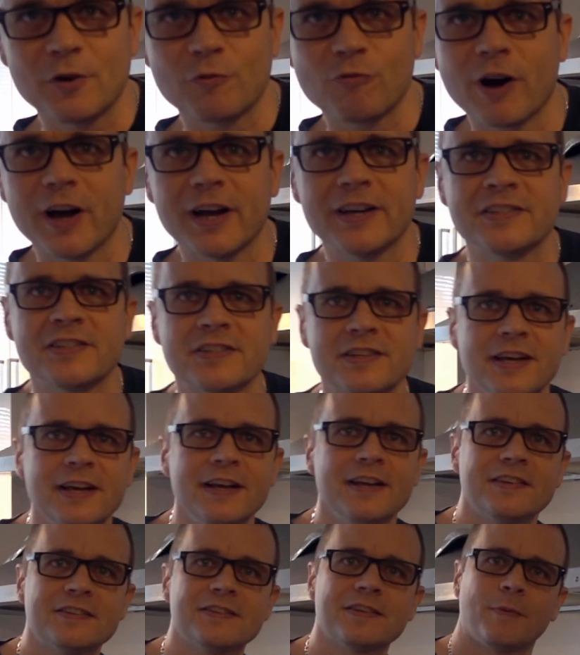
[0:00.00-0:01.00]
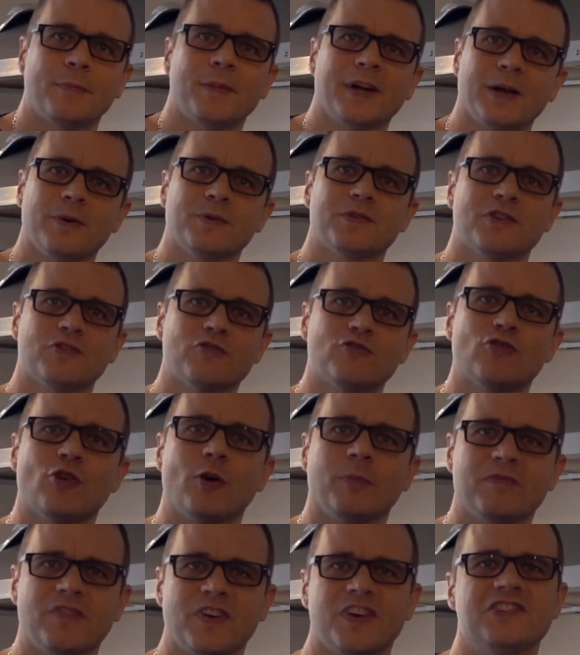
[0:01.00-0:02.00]
the rice, someone else has
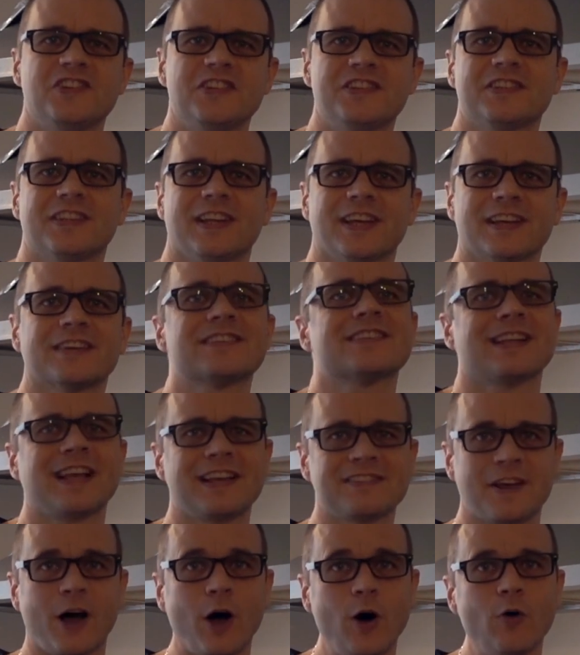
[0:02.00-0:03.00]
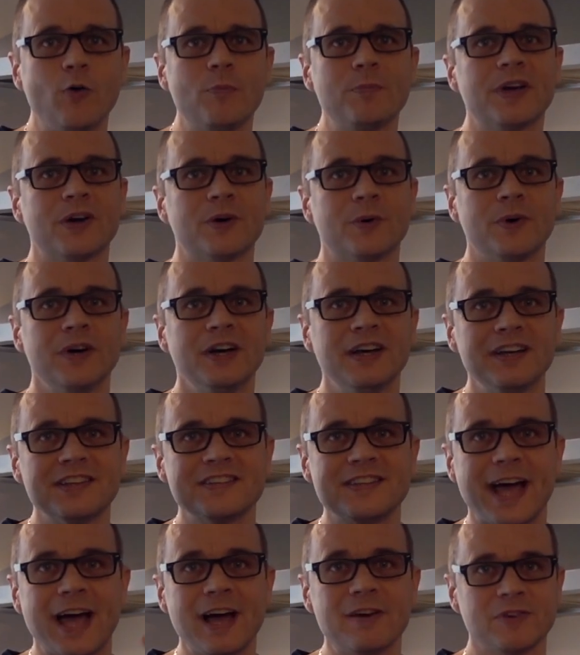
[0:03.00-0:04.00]
chopped veggie sticks. That's a whole meal
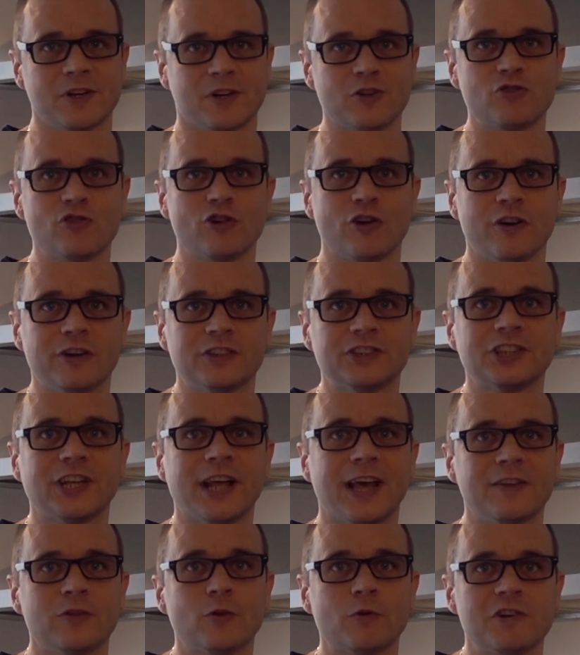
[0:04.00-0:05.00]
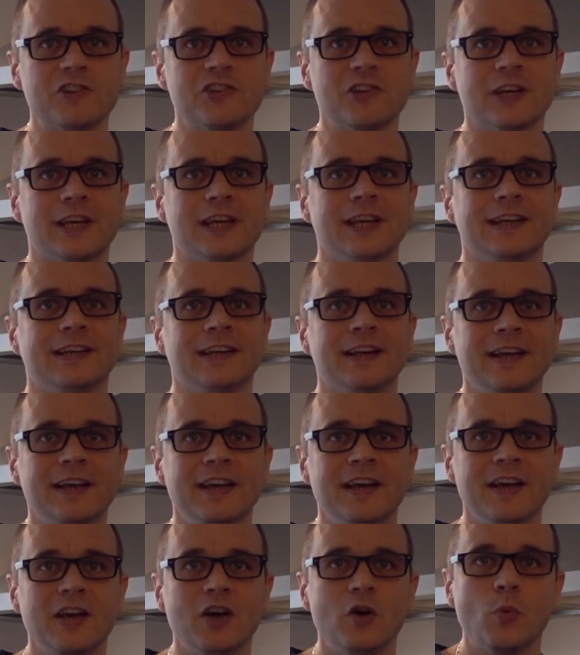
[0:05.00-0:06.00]
to have at the church, tandoori chicken
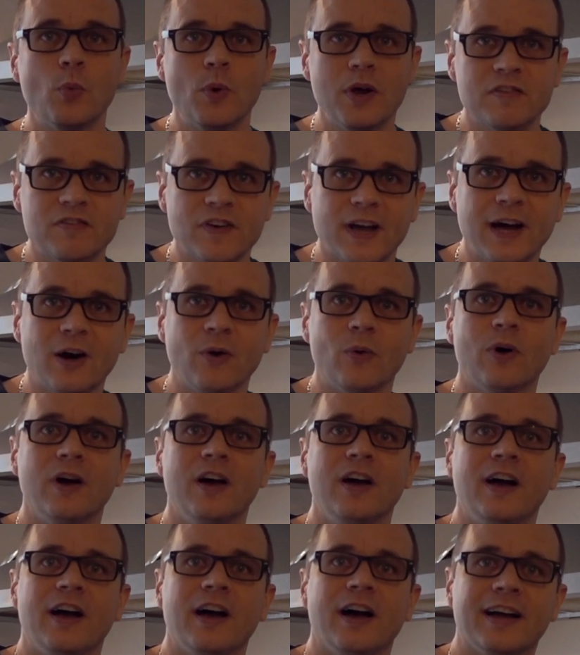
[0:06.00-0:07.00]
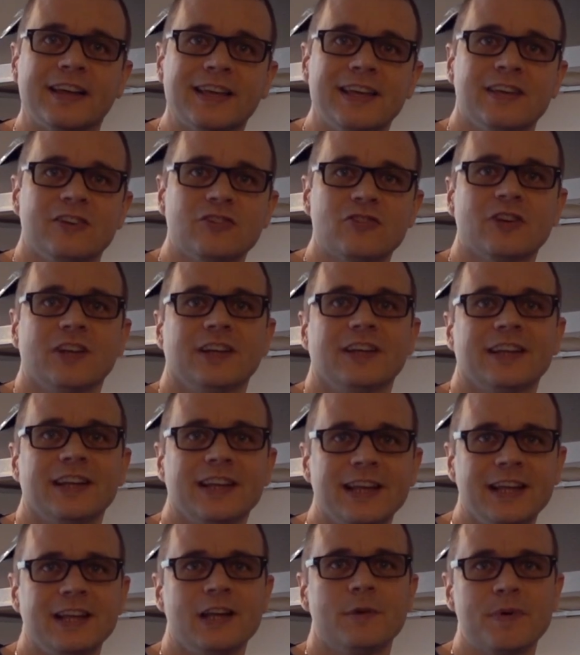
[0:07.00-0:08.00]
without a kitchen
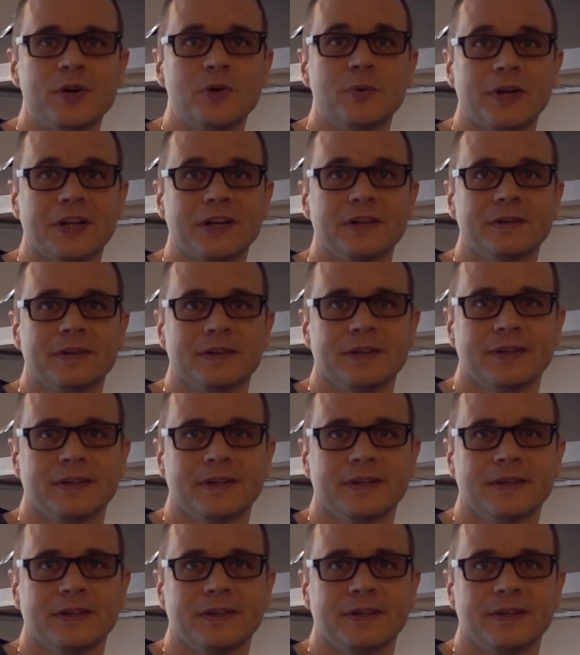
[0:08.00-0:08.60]
in the building.